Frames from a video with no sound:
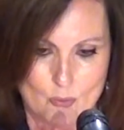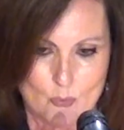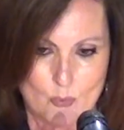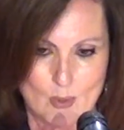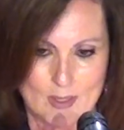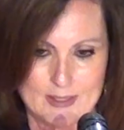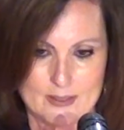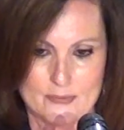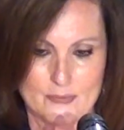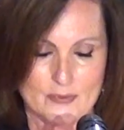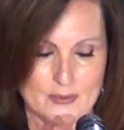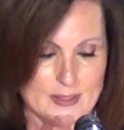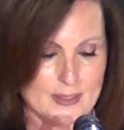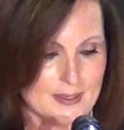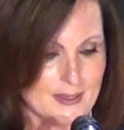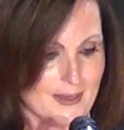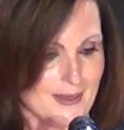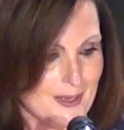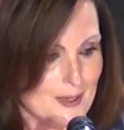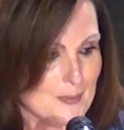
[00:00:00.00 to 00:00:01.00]
One of
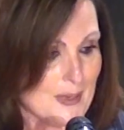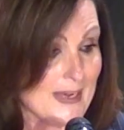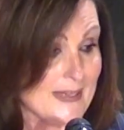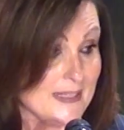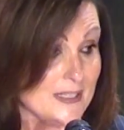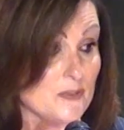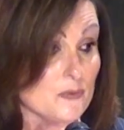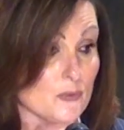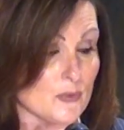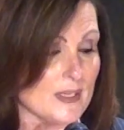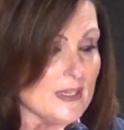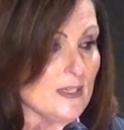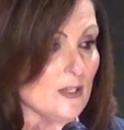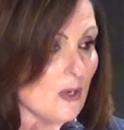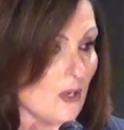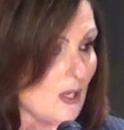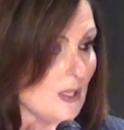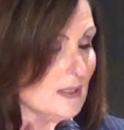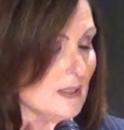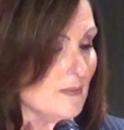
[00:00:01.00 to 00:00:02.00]
the, I didn't read
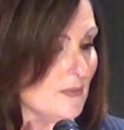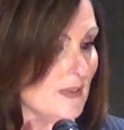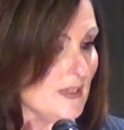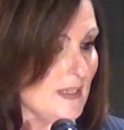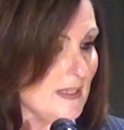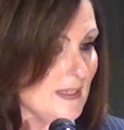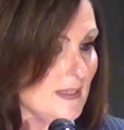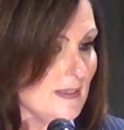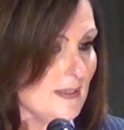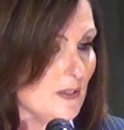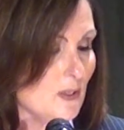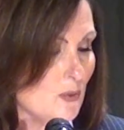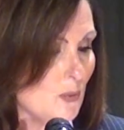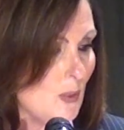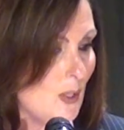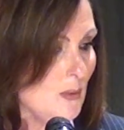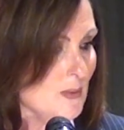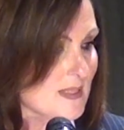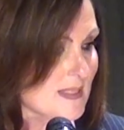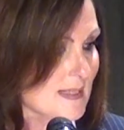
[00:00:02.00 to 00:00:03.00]
all of the
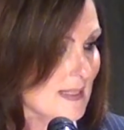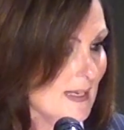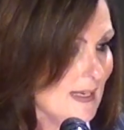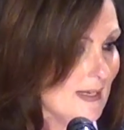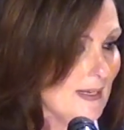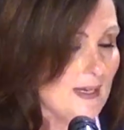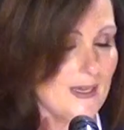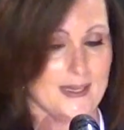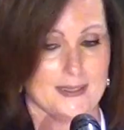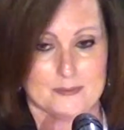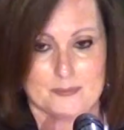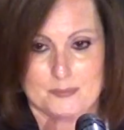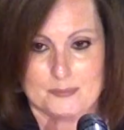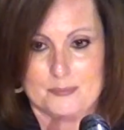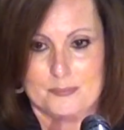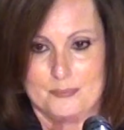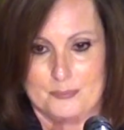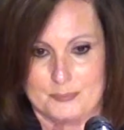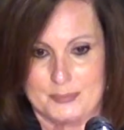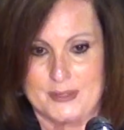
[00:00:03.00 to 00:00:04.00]
quotes that I got.
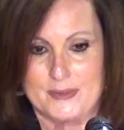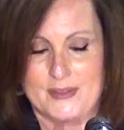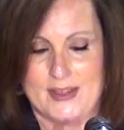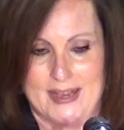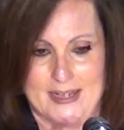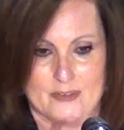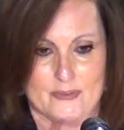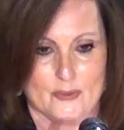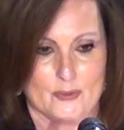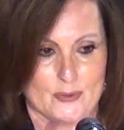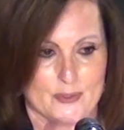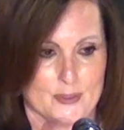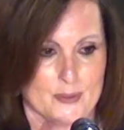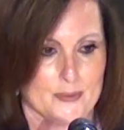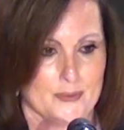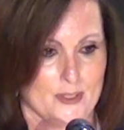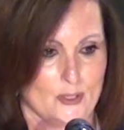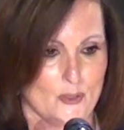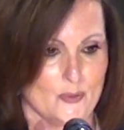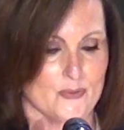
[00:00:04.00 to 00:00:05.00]
Be thankful, there
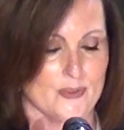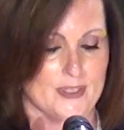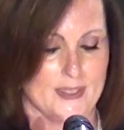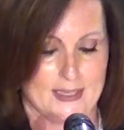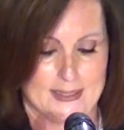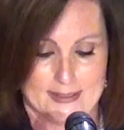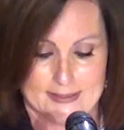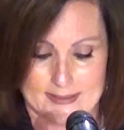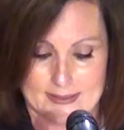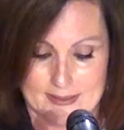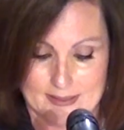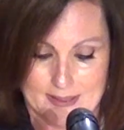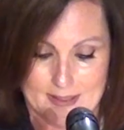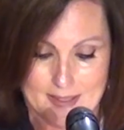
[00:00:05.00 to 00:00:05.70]
were over 90.